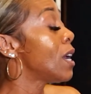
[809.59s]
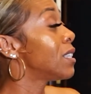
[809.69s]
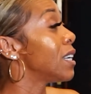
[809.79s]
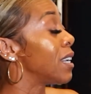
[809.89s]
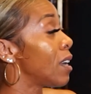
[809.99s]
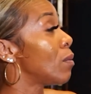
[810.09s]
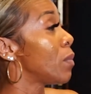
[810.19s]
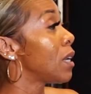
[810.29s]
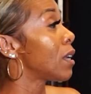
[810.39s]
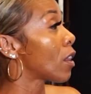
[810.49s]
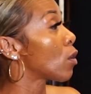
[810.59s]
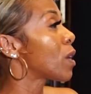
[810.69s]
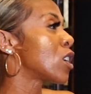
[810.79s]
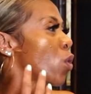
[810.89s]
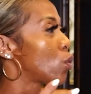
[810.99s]
to get me together
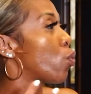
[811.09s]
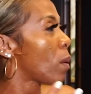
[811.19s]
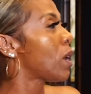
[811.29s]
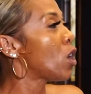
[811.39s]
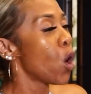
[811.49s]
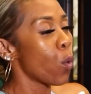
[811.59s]
because as women,